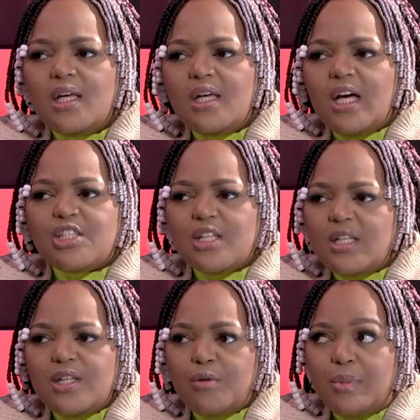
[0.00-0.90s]

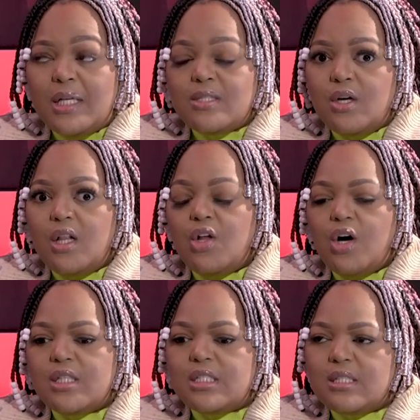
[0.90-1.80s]
actually her plans are a
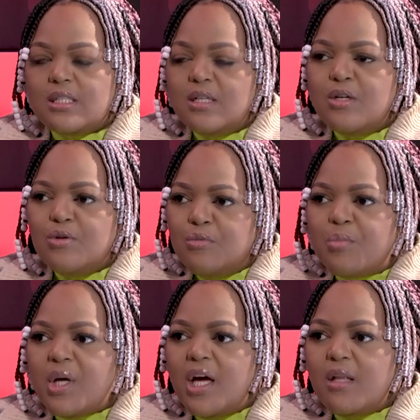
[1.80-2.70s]
lot
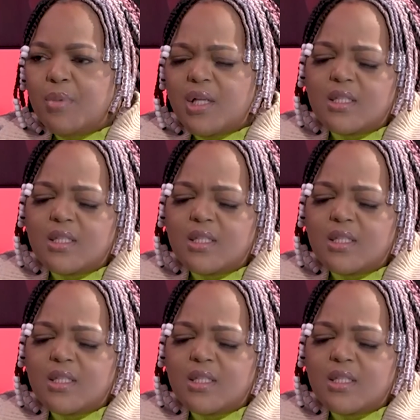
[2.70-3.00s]
bigger and better.